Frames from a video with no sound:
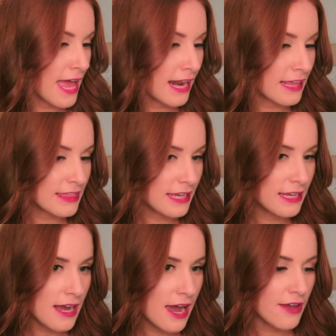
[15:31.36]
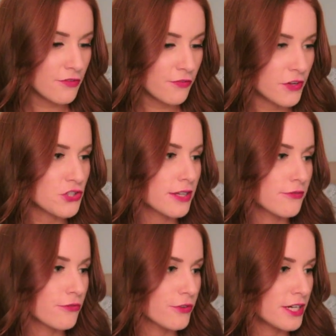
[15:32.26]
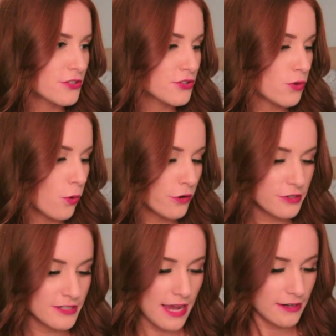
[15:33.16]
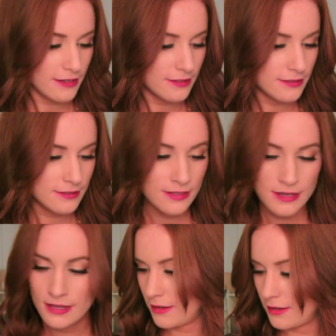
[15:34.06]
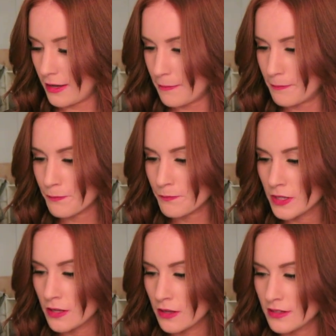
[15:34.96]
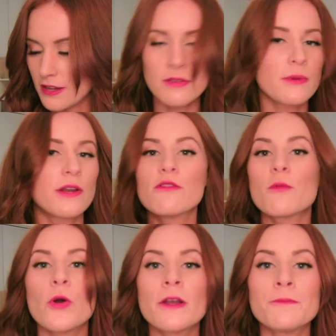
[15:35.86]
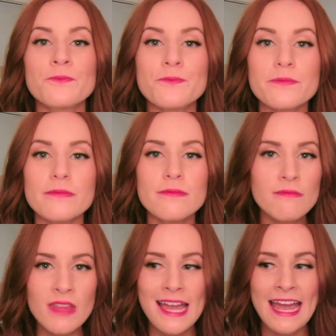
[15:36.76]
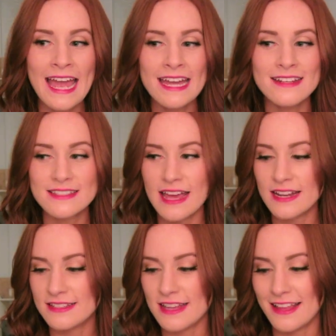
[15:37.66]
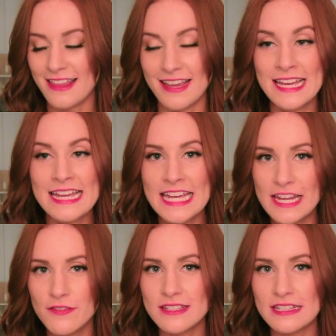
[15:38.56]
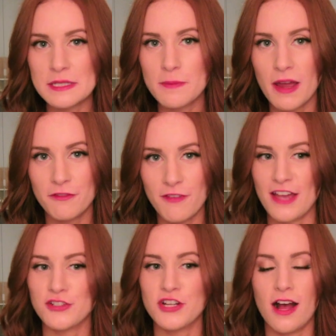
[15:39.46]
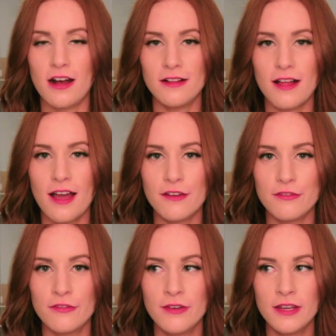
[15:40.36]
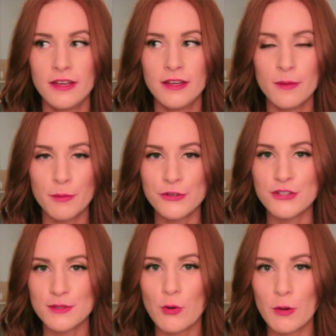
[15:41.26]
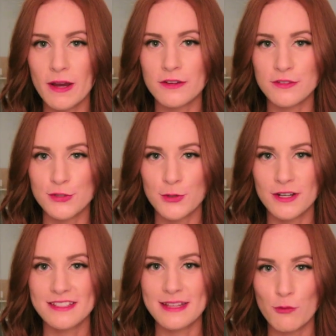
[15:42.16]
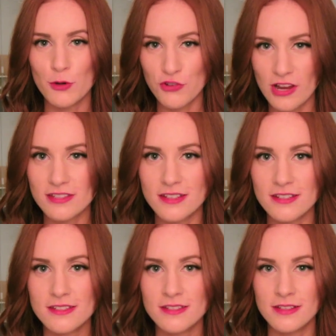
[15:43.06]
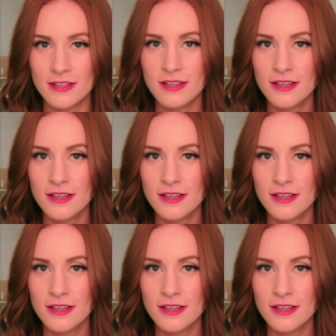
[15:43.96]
And I think I have officially reached hoarder status. Yep, definitely went overboard. And sad to say, like, even since my fashion haul, I've purchase more pairs of shorts and more dresses.